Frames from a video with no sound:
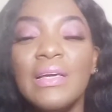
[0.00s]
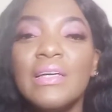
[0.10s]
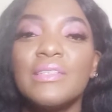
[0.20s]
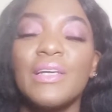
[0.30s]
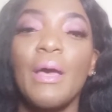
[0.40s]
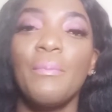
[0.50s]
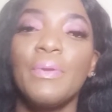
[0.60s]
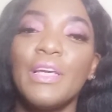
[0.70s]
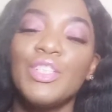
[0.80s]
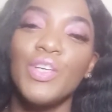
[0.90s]
To
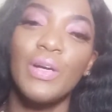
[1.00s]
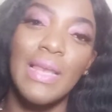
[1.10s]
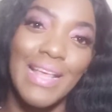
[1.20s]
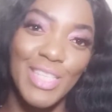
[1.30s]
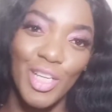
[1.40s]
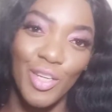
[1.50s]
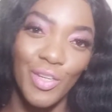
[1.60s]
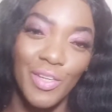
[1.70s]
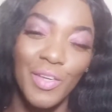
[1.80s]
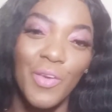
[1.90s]
complete your classy
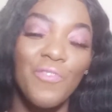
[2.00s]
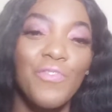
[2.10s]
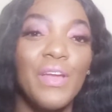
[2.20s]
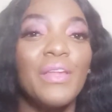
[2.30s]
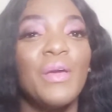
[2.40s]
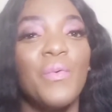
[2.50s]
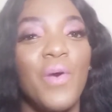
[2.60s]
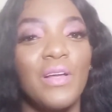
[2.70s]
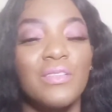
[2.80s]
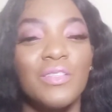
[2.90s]
look, you really
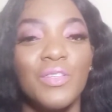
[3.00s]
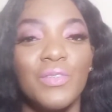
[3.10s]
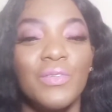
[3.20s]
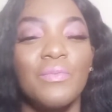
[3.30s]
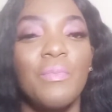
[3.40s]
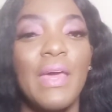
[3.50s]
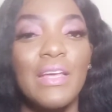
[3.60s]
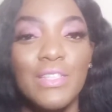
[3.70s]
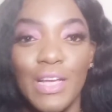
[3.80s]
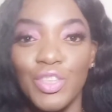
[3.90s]
want to pay
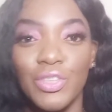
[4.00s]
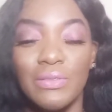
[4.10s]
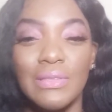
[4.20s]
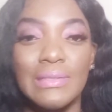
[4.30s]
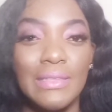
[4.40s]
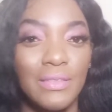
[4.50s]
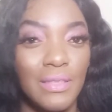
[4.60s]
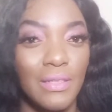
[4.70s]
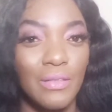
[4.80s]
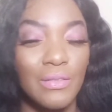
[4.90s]
attention to
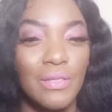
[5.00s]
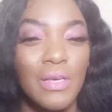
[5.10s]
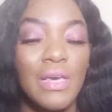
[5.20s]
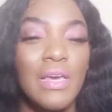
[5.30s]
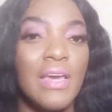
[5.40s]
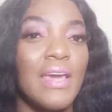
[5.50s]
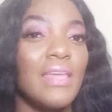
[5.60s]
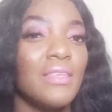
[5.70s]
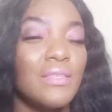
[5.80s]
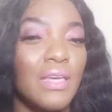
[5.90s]
details. In
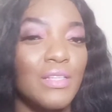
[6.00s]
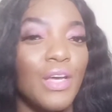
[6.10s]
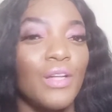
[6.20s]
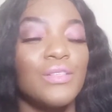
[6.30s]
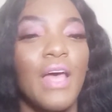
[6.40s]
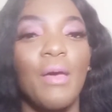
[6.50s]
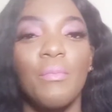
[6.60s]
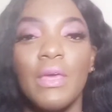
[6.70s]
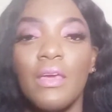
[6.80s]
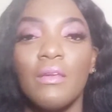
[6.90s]
the details, I
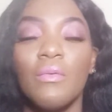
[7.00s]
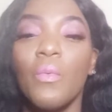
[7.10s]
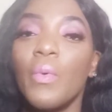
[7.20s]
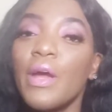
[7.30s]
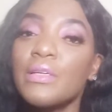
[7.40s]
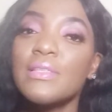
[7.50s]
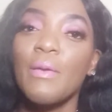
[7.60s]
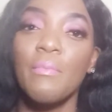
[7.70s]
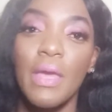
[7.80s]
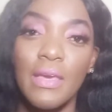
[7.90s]
mean, wear
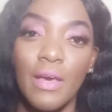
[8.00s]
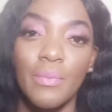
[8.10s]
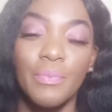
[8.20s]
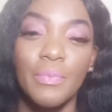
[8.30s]
some makeup.